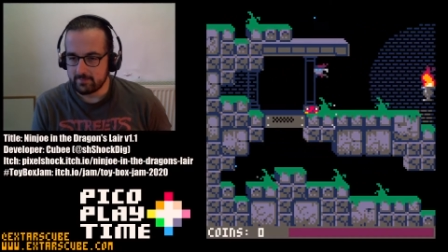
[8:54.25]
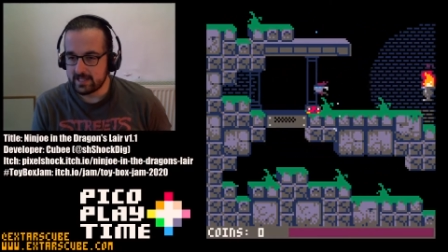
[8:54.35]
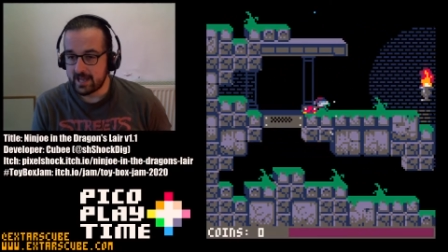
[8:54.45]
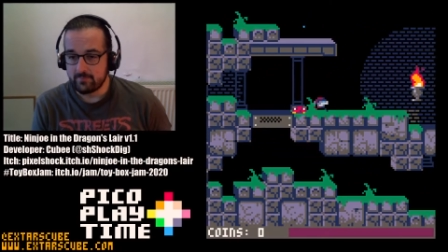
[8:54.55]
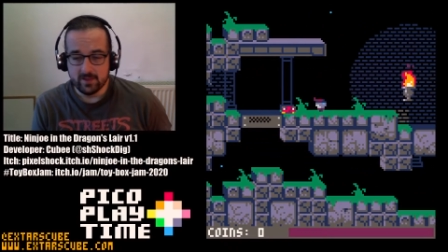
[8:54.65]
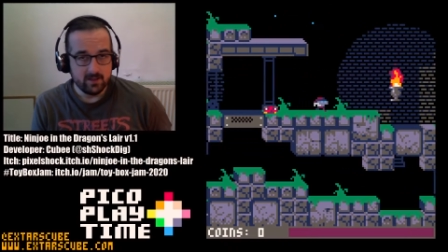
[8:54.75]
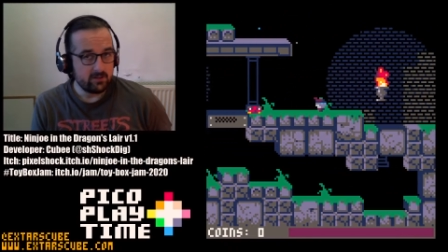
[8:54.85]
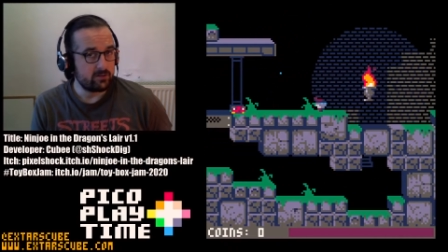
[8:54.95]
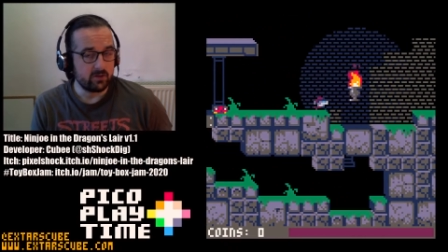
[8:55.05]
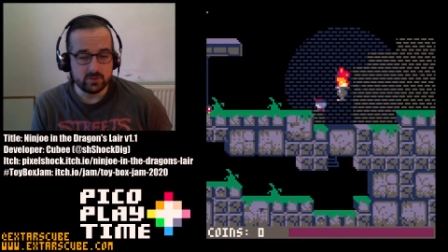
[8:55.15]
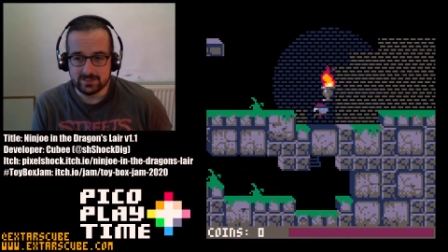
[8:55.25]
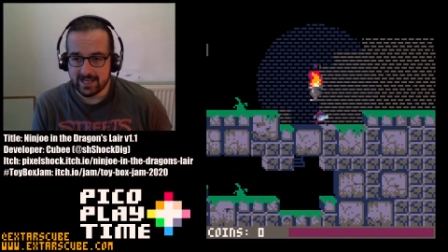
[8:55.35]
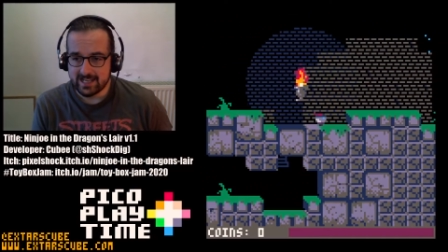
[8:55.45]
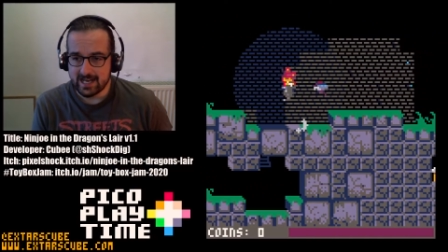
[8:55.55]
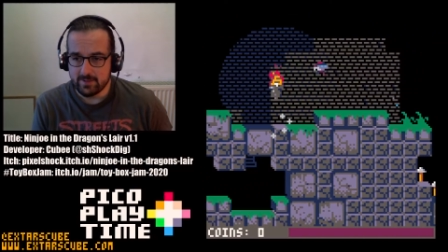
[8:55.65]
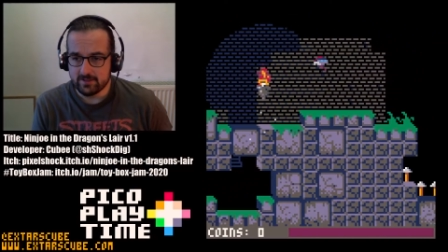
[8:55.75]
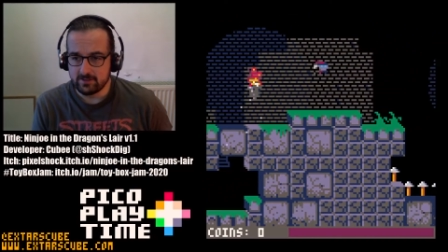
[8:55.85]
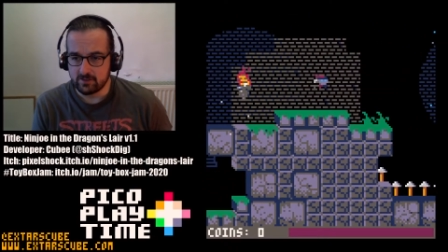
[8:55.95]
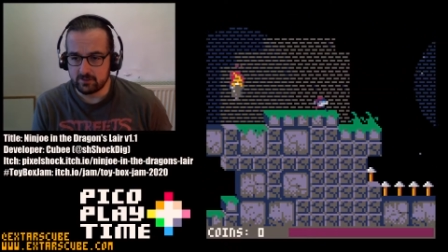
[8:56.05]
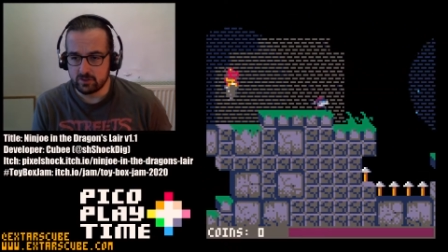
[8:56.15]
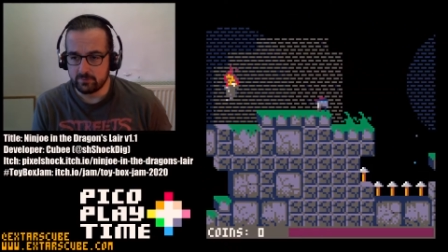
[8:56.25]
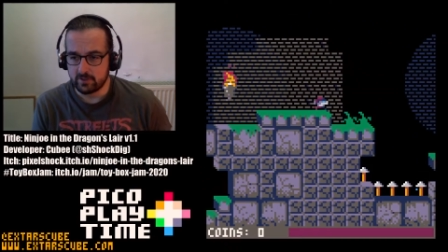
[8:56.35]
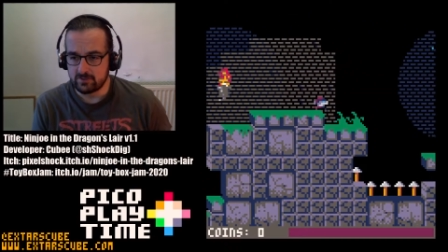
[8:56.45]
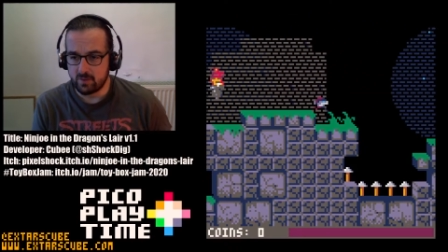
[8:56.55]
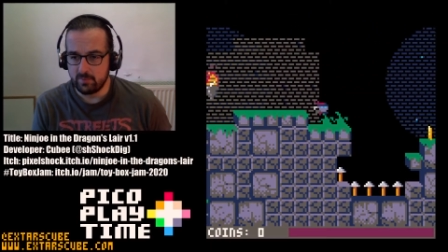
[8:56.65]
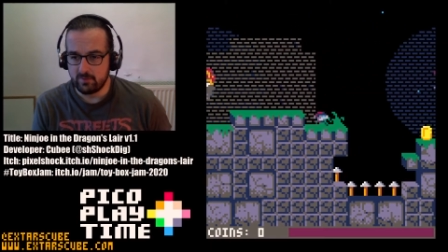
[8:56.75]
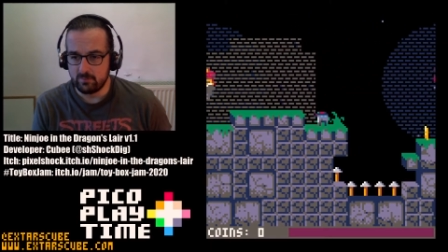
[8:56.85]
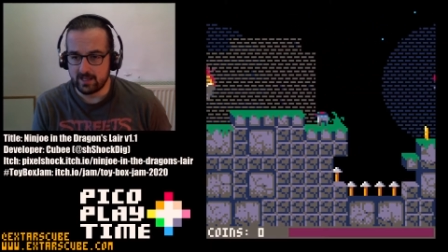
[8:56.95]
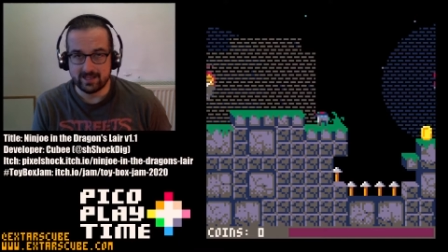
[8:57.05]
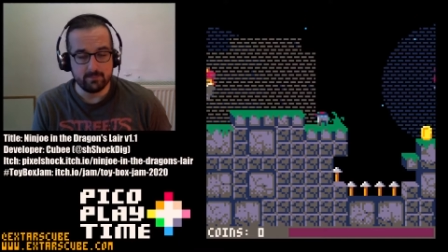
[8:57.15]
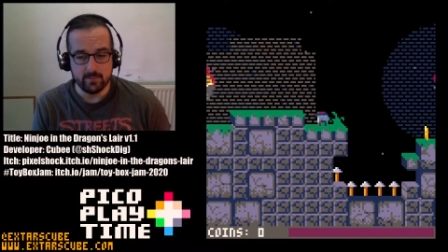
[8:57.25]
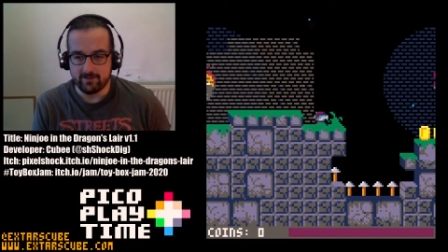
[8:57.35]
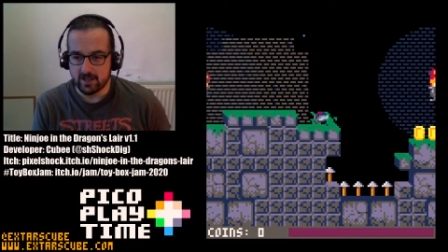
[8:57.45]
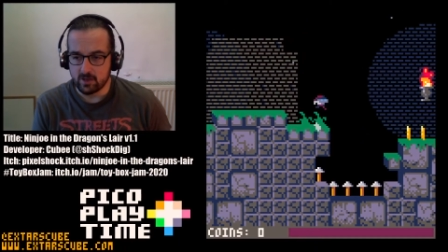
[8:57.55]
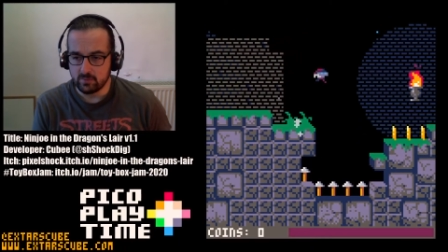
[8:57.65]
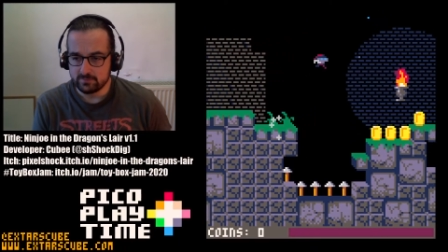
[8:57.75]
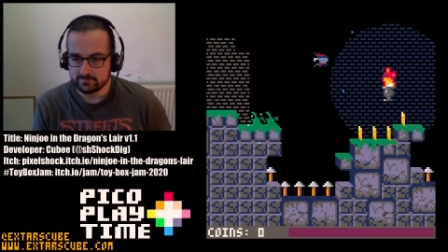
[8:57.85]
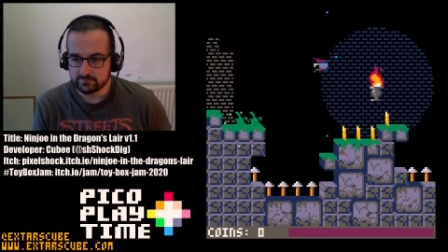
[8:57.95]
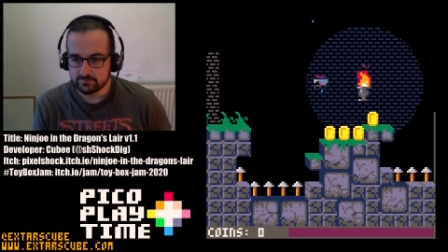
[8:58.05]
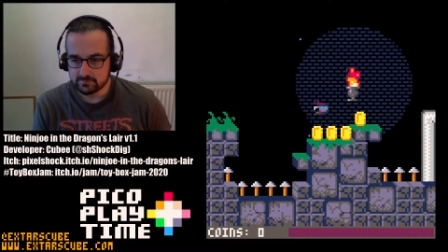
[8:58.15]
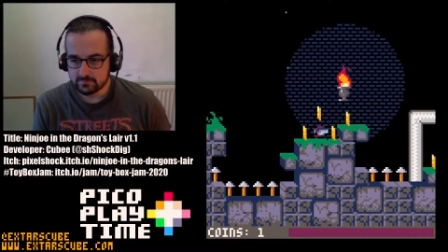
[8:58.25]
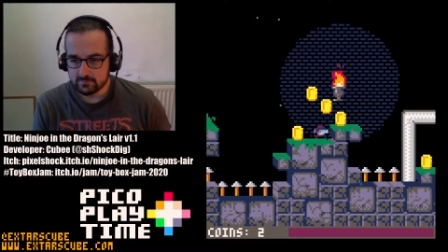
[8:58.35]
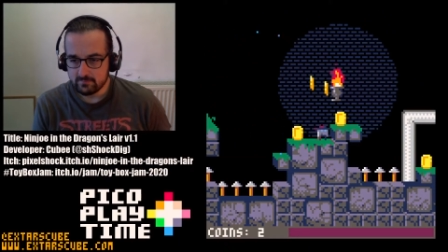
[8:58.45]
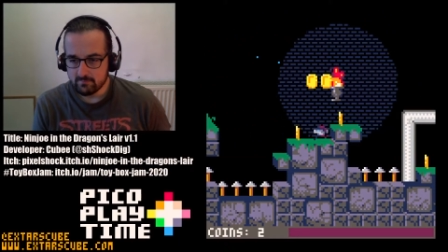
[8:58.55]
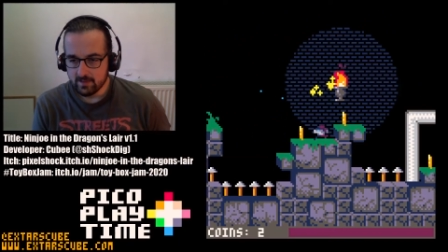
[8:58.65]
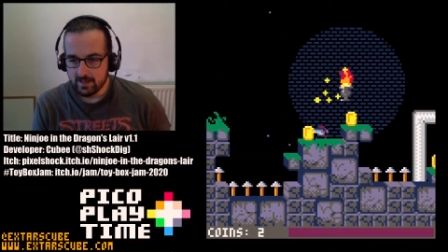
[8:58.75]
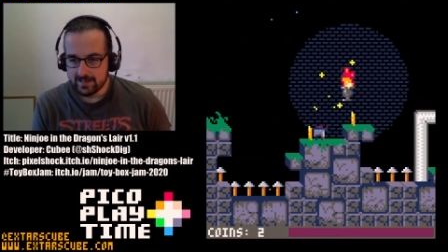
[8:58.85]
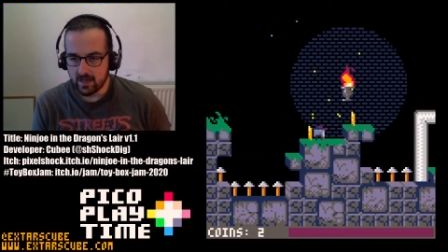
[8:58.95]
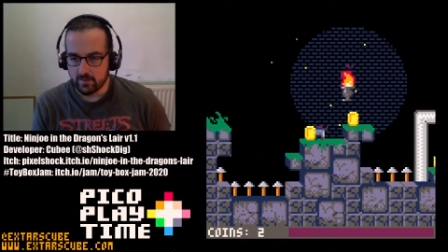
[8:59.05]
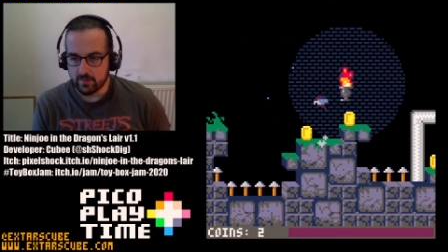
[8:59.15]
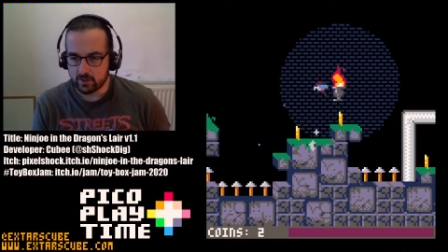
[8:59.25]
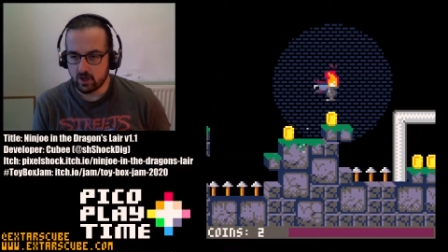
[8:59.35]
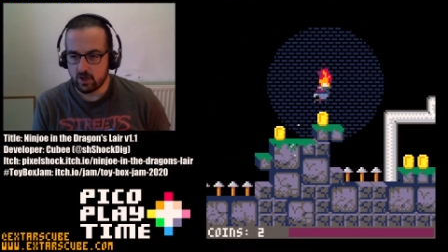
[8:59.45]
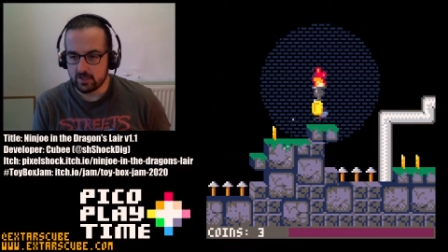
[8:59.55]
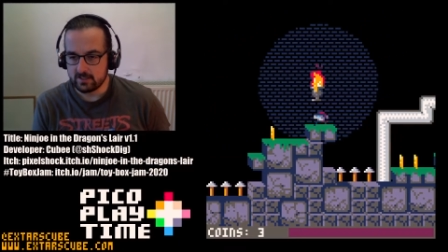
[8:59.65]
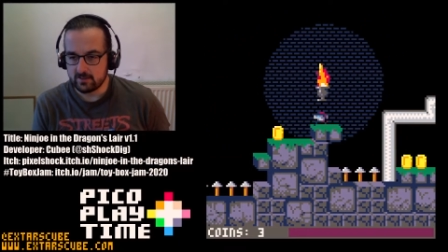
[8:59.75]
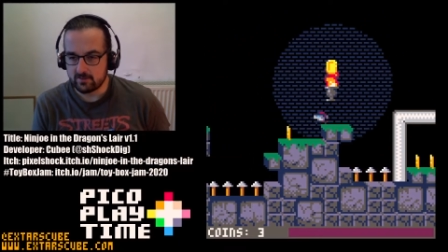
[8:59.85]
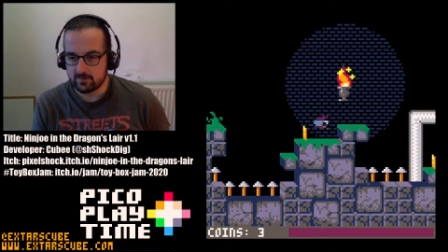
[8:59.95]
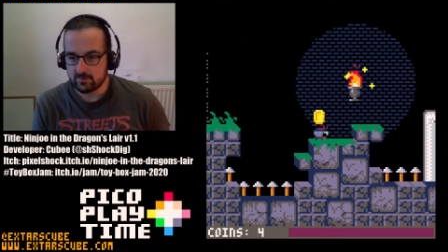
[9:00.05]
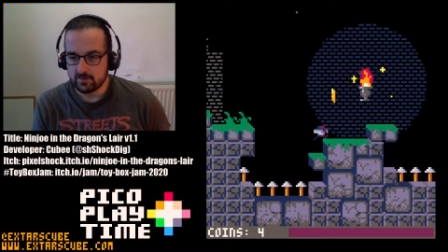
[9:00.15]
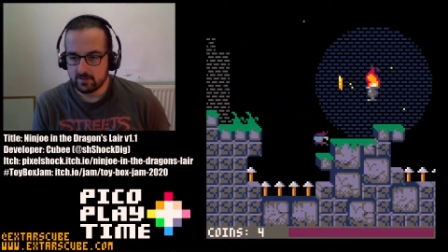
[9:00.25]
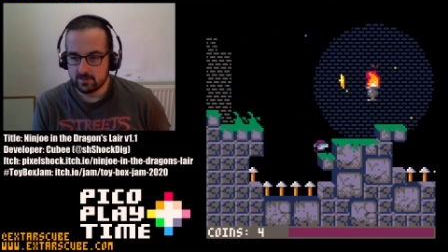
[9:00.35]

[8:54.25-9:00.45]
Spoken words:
Yeah, so to attack enemies, you just jump on top of them like in Mario. Now, the coins.